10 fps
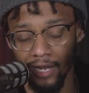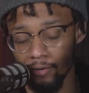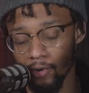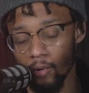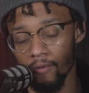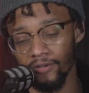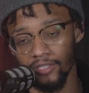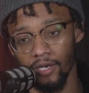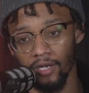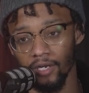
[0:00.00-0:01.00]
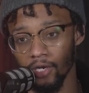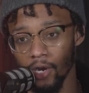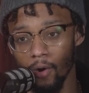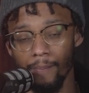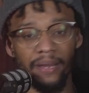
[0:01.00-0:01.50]
I don't know if it's going
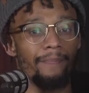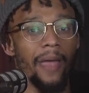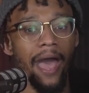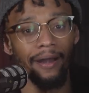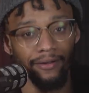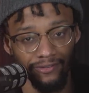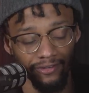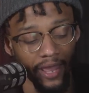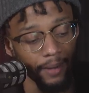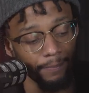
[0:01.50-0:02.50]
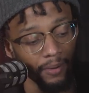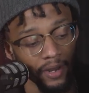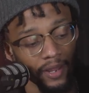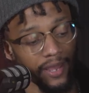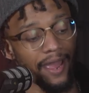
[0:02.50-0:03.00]
to, be bad on set,
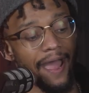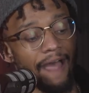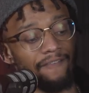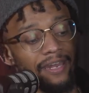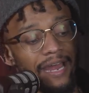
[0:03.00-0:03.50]
but having an